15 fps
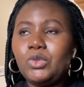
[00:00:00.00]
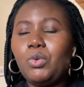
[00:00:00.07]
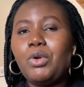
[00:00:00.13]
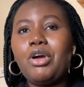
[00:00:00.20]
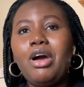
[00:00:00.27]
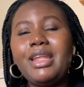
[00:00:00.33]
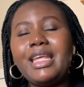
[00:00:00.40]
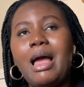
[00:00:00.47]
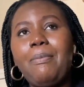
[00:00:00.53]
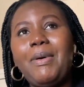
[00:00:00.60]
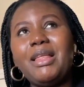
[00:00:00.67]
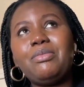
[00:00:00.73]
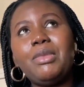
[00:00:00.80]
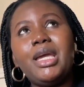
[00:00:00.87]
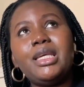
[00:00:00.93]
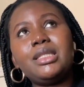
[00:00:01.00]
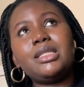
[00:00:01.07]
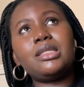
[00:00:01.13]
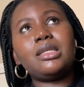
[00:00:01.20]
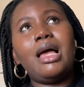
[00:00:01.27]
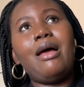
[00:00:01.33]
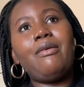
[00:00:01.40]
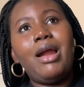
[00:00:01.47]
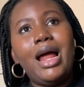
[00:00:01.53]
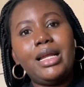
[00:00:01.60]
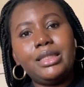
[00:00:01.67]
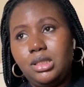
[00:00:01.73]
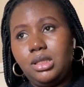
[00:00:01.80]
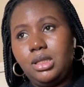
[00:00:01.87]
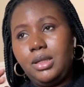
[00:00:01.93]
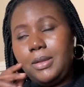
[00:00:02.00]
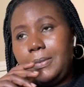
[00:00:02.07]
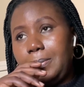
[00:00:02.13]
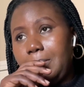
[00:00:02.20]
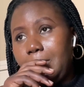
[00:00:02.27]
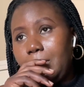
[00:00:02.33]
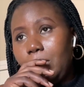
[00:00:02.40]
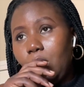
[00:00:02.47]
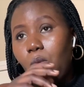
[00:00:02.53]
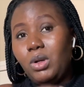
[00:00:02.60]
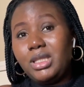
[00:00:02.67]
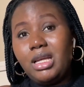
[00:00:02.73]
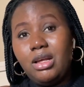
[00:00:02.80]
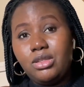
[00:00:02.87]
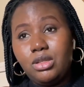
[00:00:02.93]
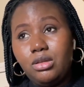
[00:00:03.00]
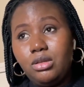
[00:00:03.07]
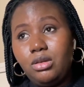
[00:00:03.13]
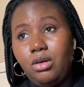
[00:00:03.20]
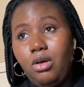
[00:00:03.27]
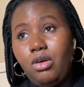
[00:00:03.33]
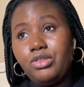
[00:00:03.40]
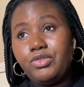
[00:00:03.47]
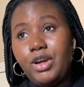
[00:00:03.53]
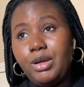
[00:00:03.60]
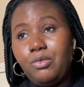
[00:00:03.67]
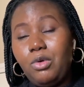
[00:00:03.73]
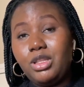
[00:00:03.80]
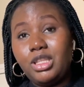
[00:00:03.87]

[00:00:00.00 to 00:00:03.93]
we got the apartment around 1100